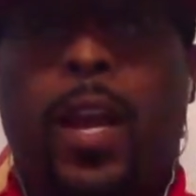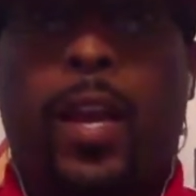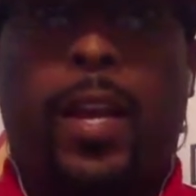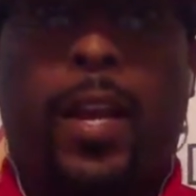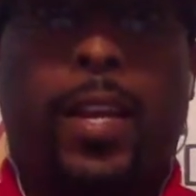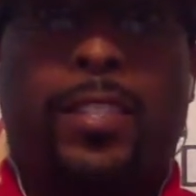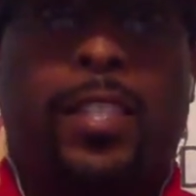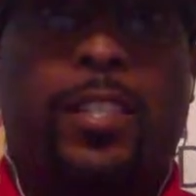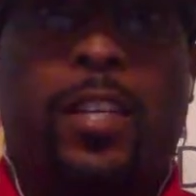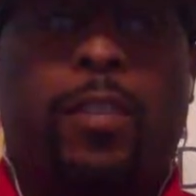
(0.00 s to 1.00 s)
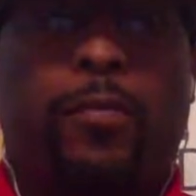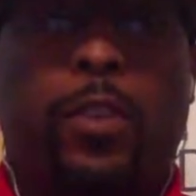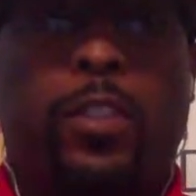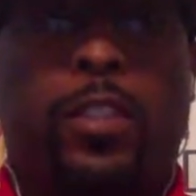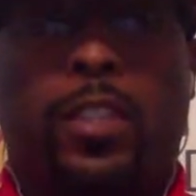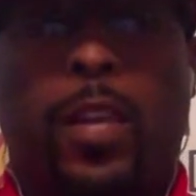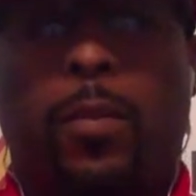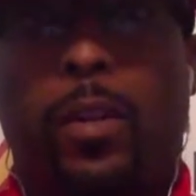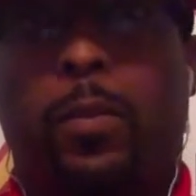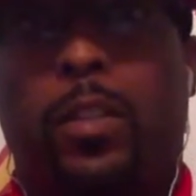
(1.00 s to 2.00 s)
it's just unfortunate because I
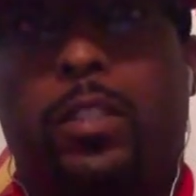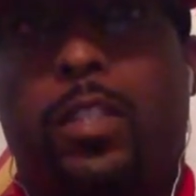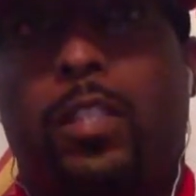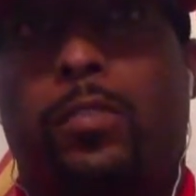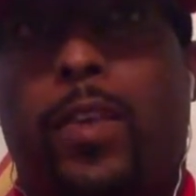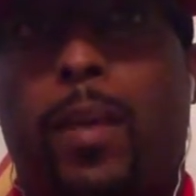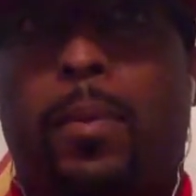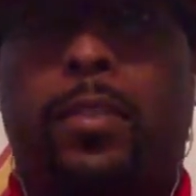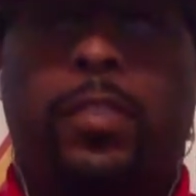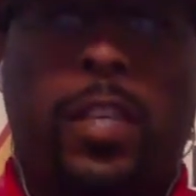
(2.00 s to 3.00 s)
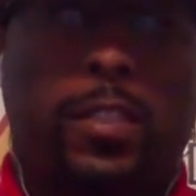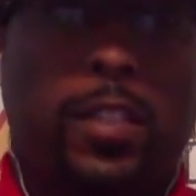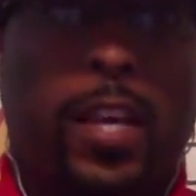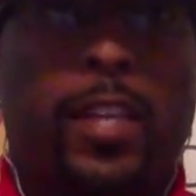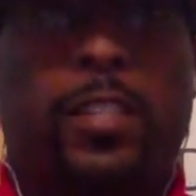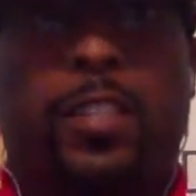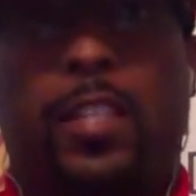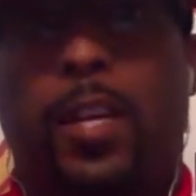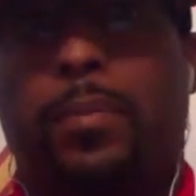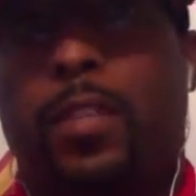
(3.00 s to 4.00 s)
really want to see this fight. But if Justin Gaethje
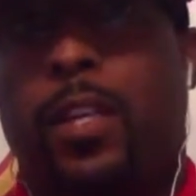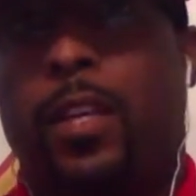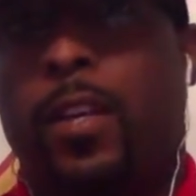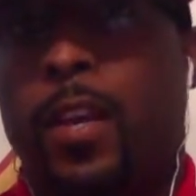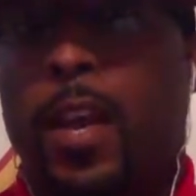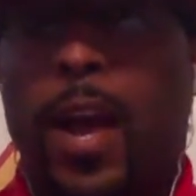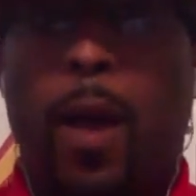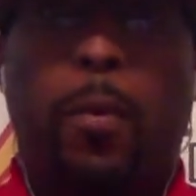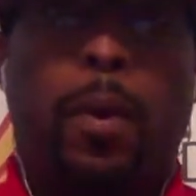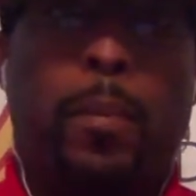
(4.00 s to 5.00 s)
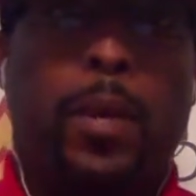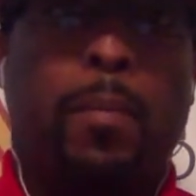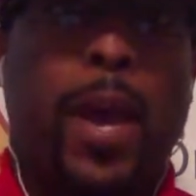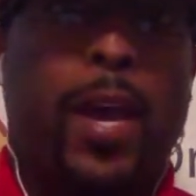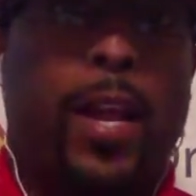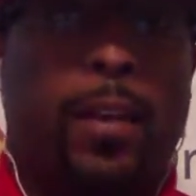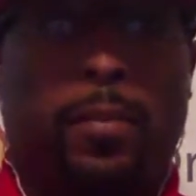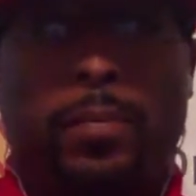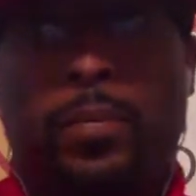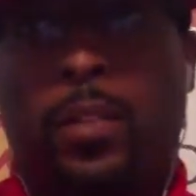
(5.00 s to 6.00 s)
steps in, I wouldn't be mad at
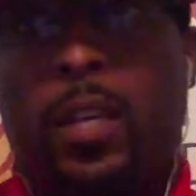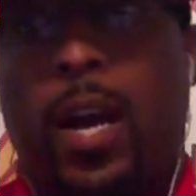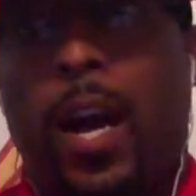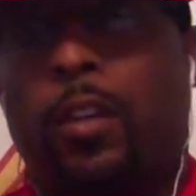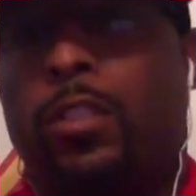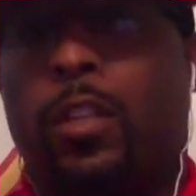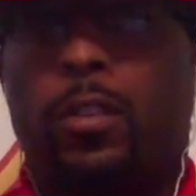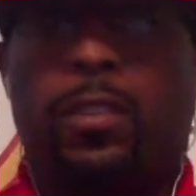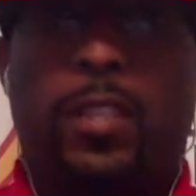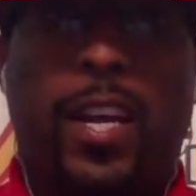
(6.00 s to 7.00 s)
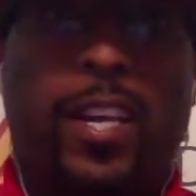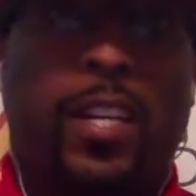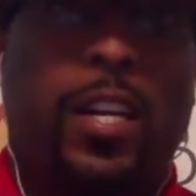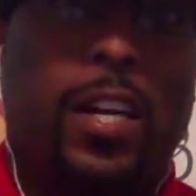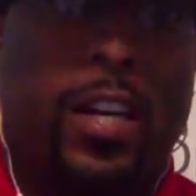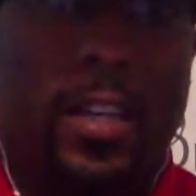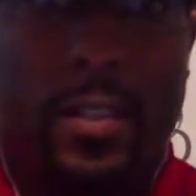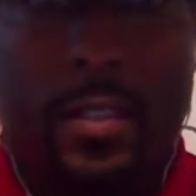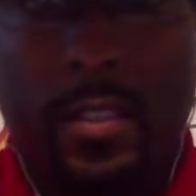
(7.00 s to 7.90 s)
him. Also, Dana,